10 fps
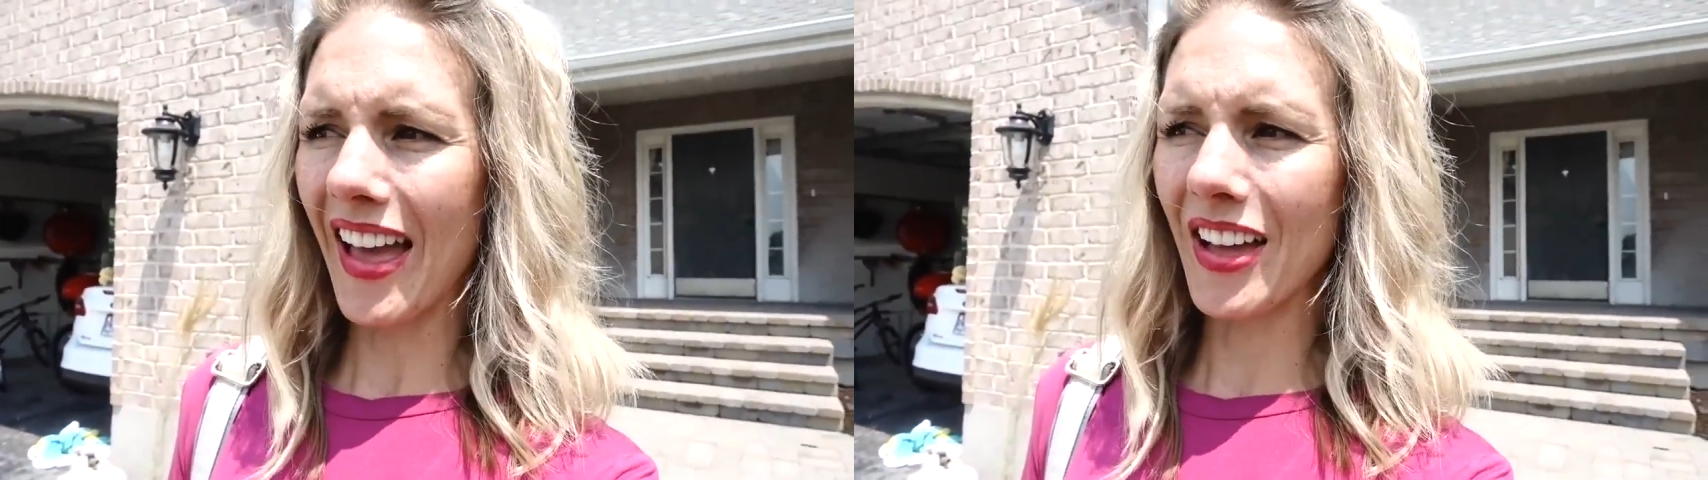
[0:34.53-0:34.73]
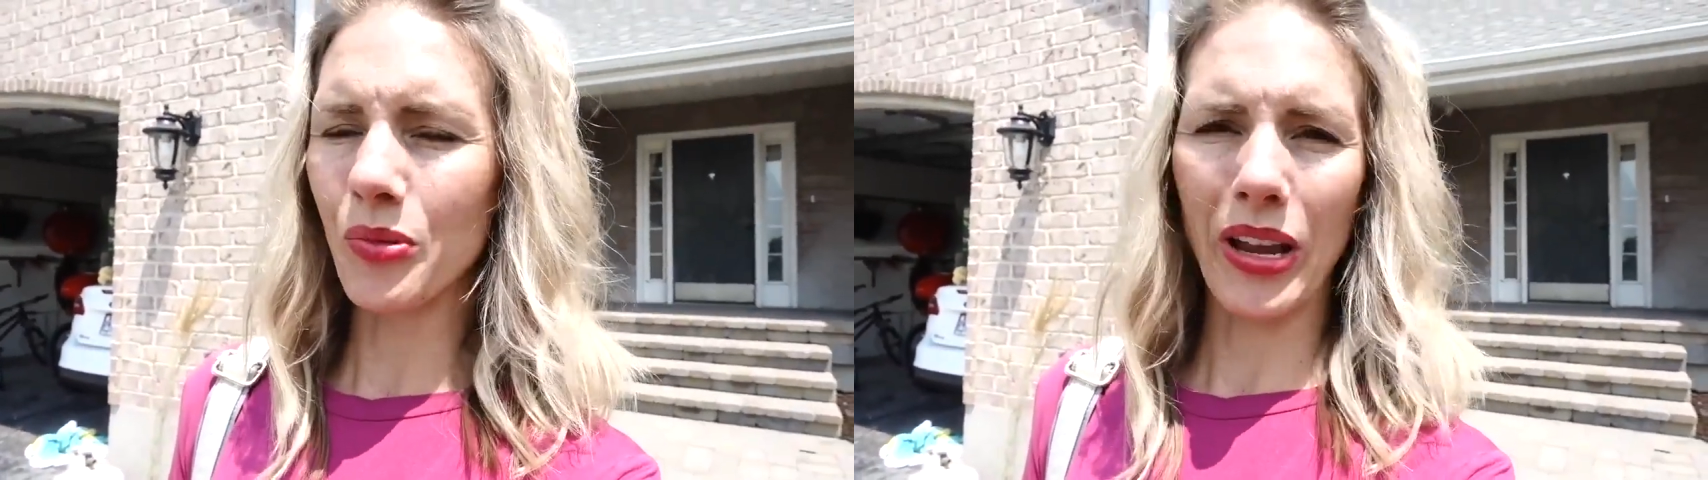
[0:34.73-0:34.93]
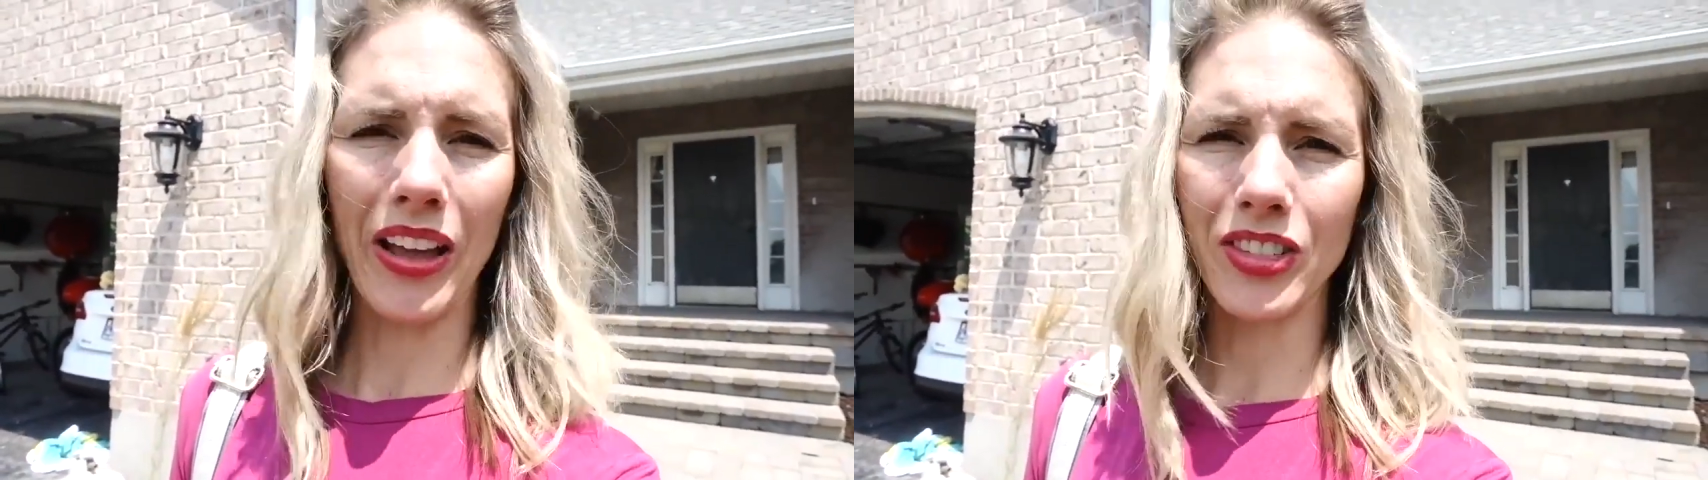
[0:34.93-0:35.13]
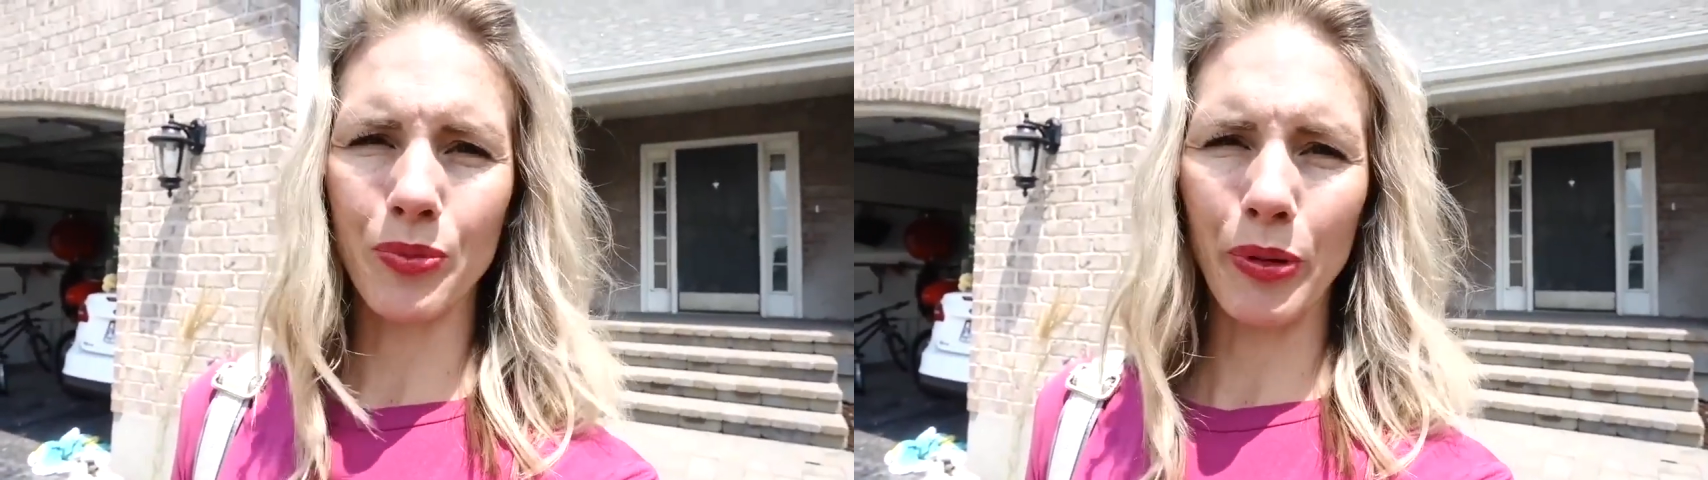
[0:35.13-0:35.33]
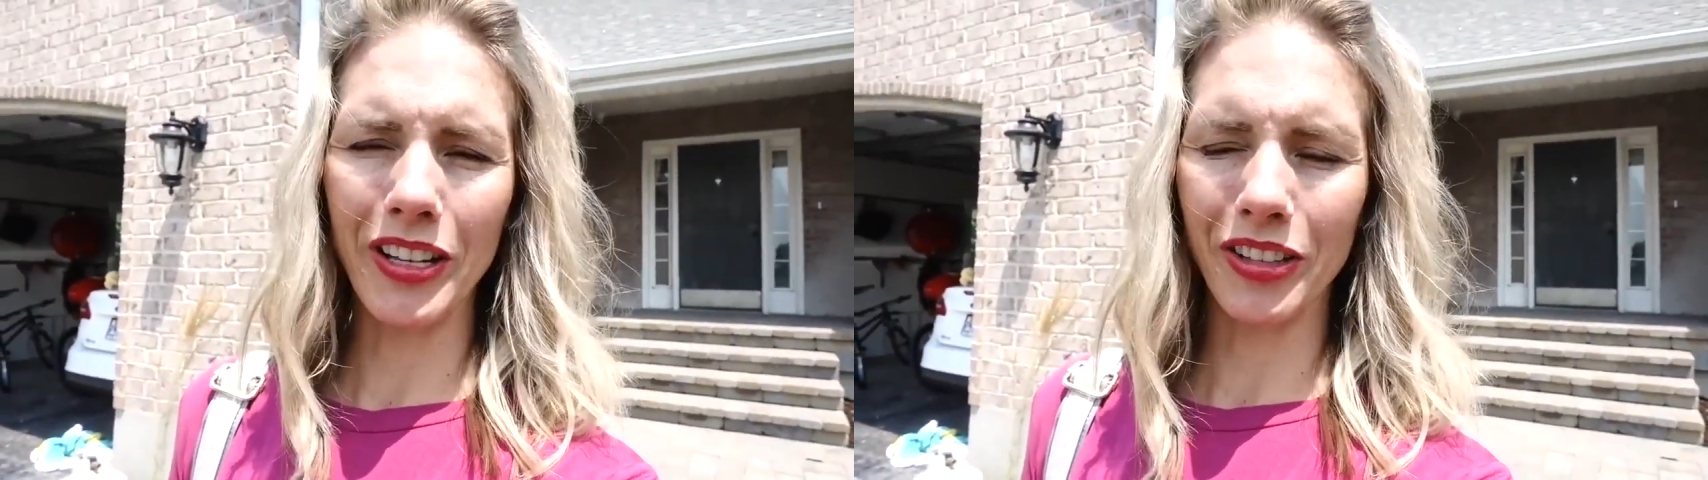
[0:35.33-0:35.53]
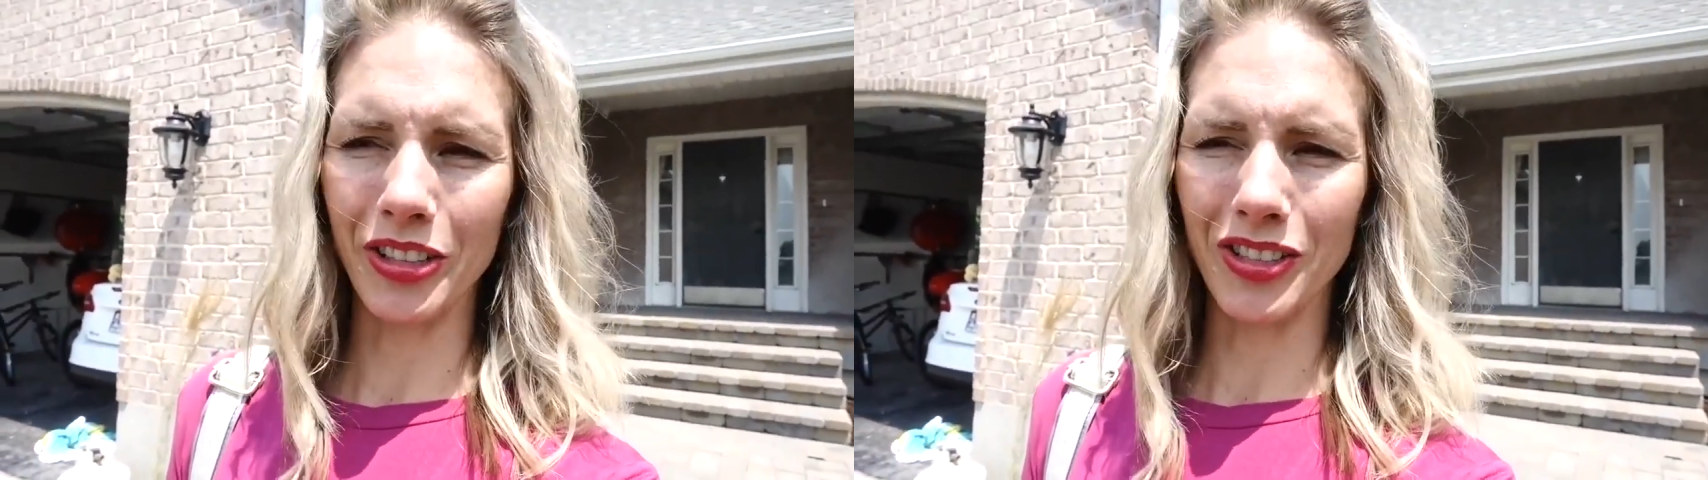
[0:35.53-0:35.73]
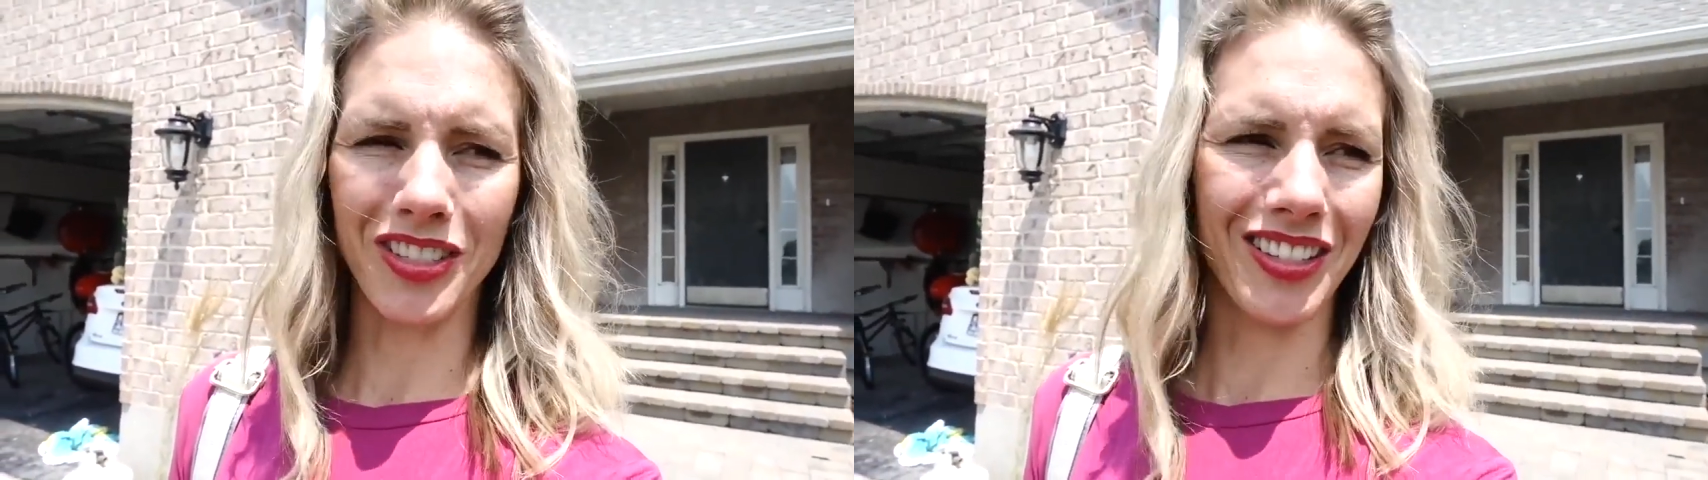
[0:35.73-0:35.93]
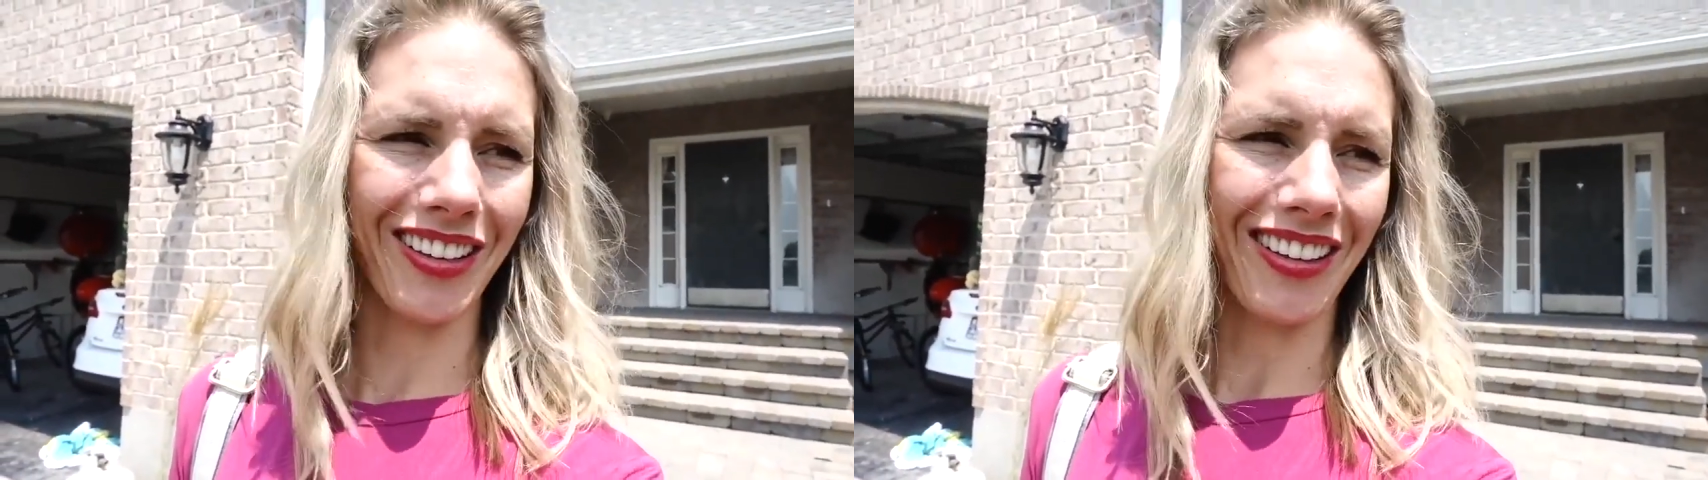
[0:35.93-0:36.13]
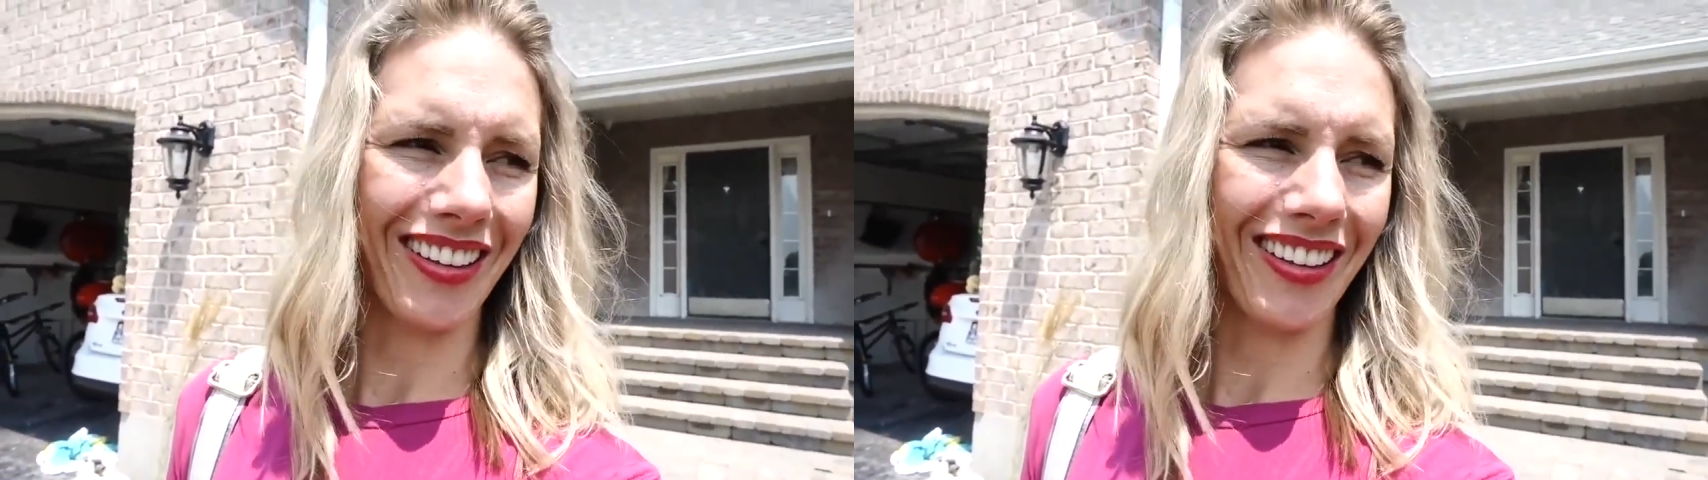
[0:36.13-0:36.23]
and we have sprinklers.